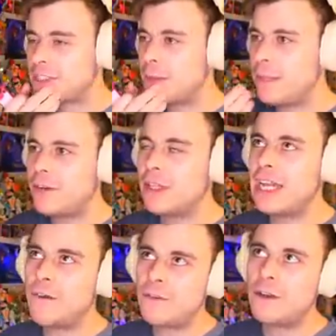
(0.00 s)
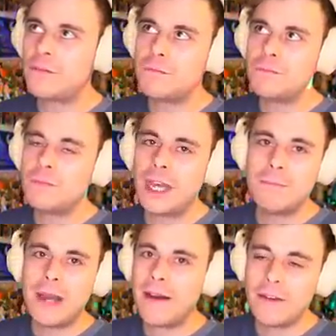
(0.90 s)
Something on the level of
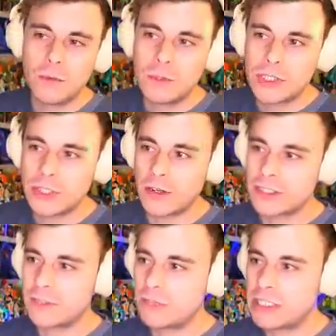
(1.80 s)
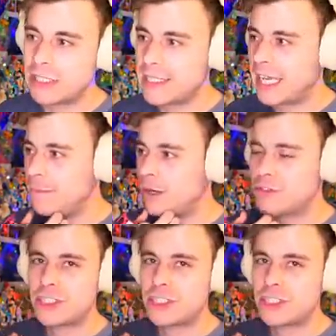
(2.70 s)
like Mario All Stars that recently came out.